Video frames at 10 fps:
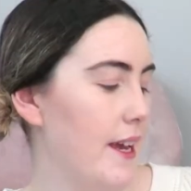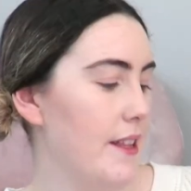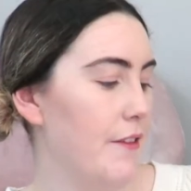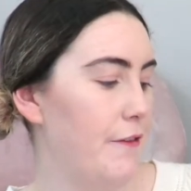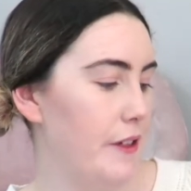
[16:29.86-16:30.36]
are
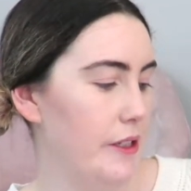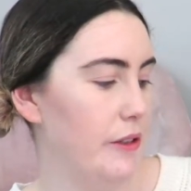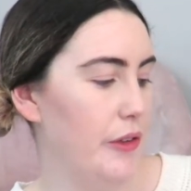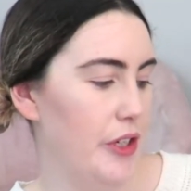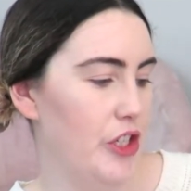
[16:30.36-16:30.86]
the Feel
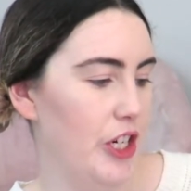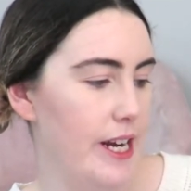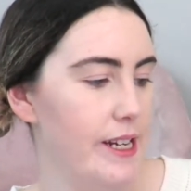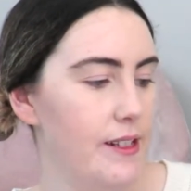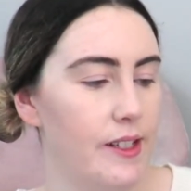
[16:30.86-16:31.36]
Good
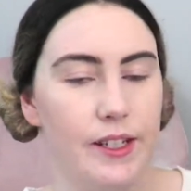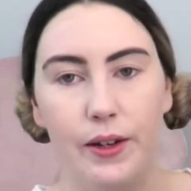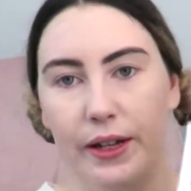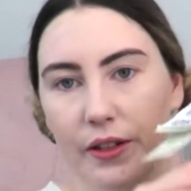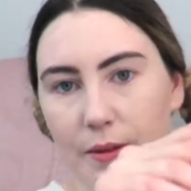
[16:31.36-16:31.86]
jeans. So
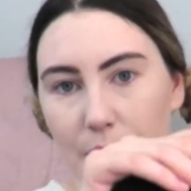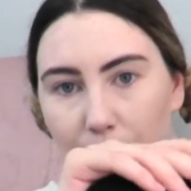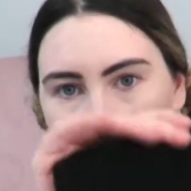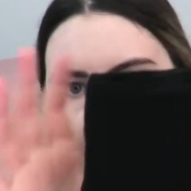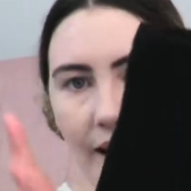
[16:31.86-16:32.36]
I got them in
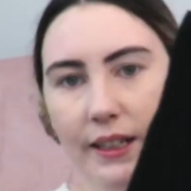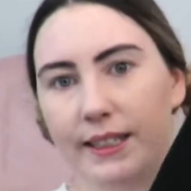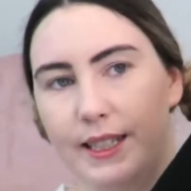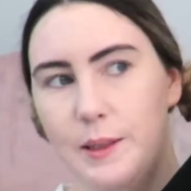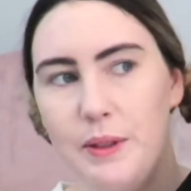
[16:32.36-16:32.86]
black
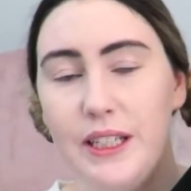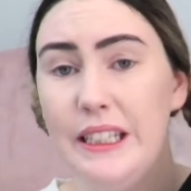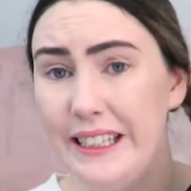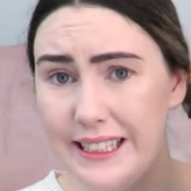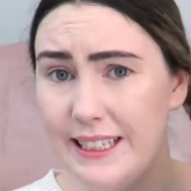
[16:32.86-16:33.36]
because it's
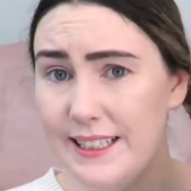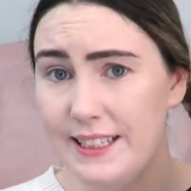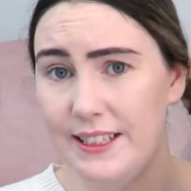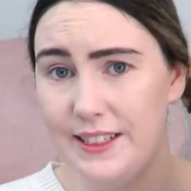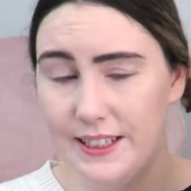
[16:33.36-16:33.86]
been years
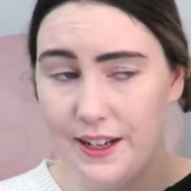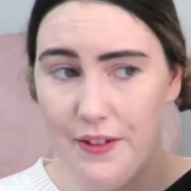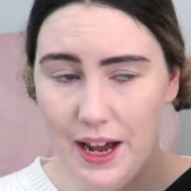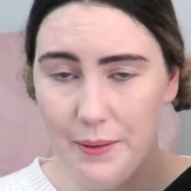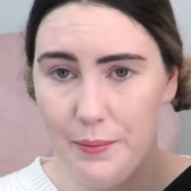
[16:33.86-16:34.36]
since I've
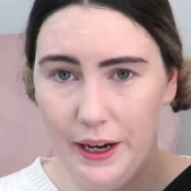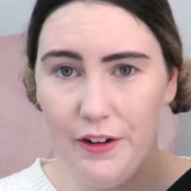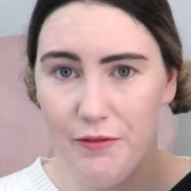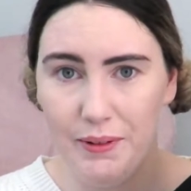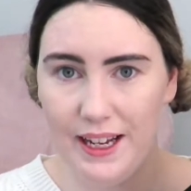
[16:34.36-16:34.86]
had a
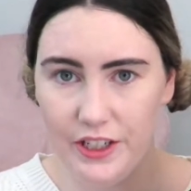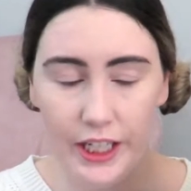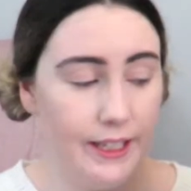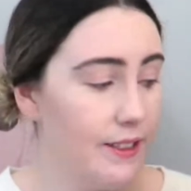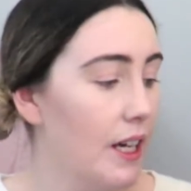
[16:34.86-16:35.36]
pair of black
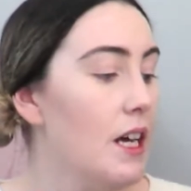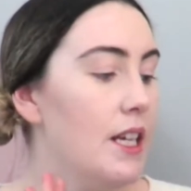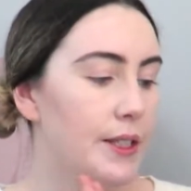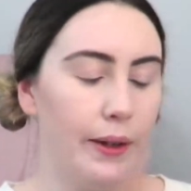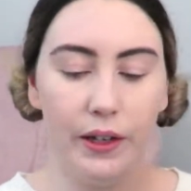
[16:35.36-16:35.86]
jeans.
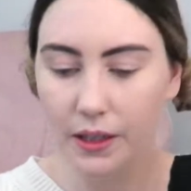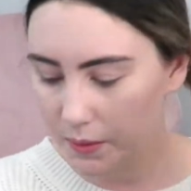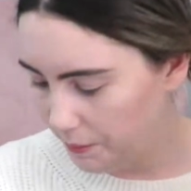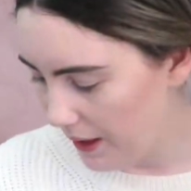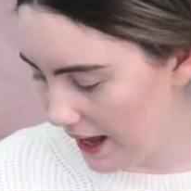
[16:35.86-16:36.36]
So I got them
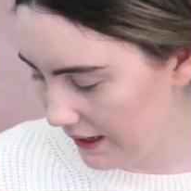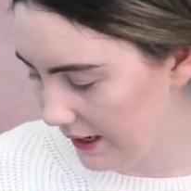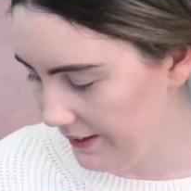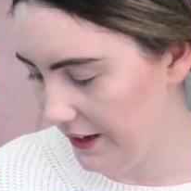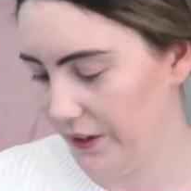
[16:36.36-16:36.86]
in black,
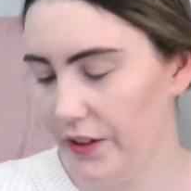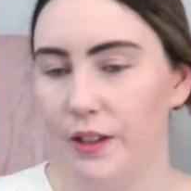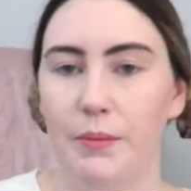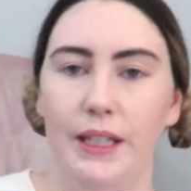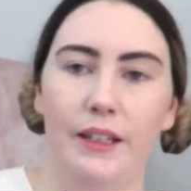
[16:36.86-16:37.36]
and then I got
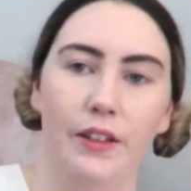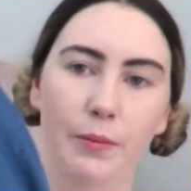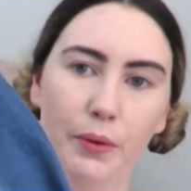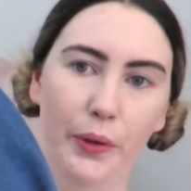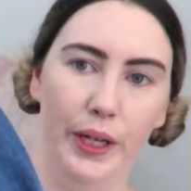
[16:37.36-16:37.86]
them in the
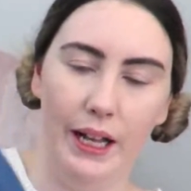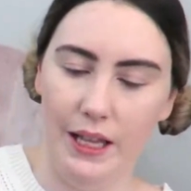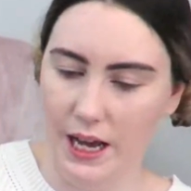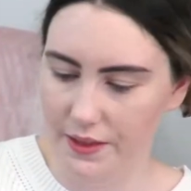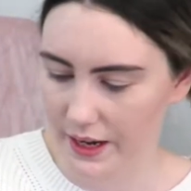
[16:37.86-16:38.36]
blue
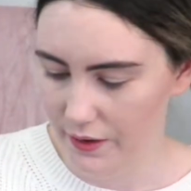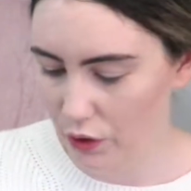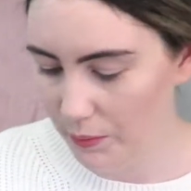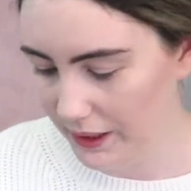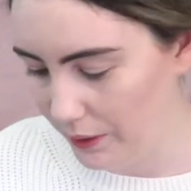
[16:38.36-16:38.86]
color that I
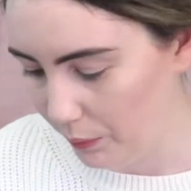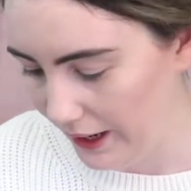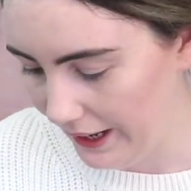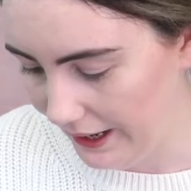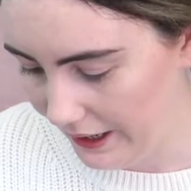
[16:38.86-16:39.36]
normally
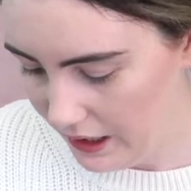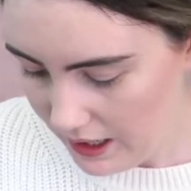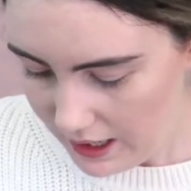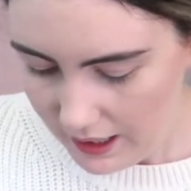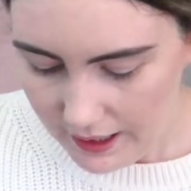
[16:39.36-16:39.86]
wear.
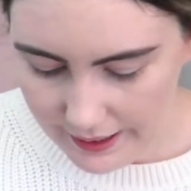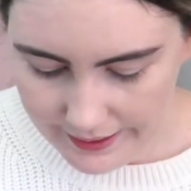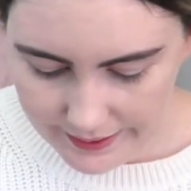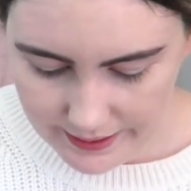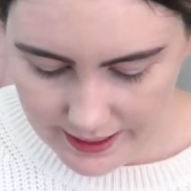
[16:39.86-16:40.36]

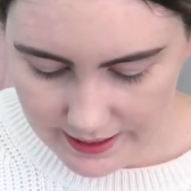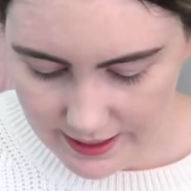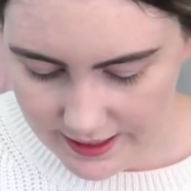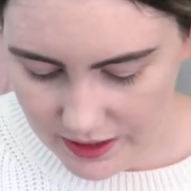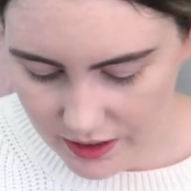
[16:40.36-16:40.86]
And yeah,
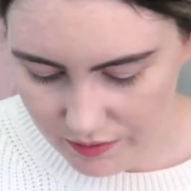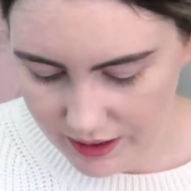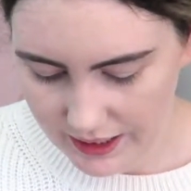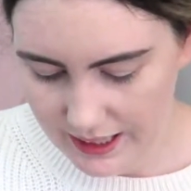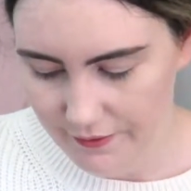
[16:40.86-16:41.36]
these are just
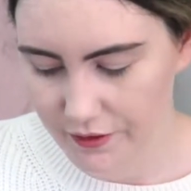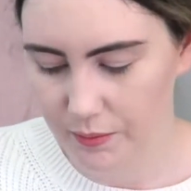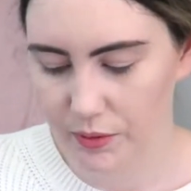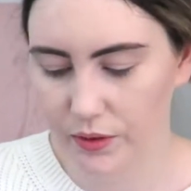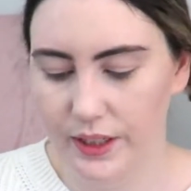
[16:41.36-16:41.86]
really
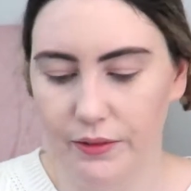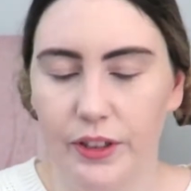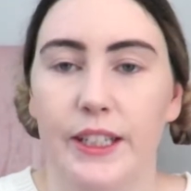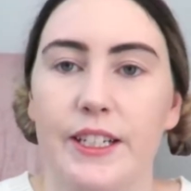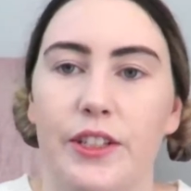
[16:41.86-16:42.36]
comfortable. They're
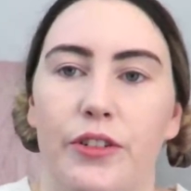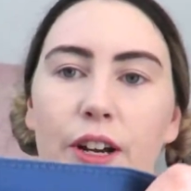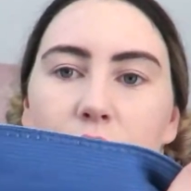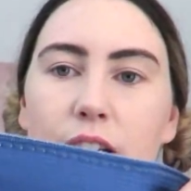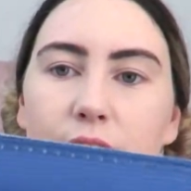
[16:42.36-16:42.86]
really
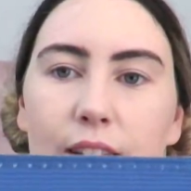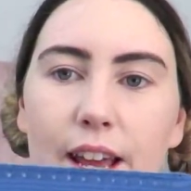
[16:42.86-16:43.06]
stretchy, so they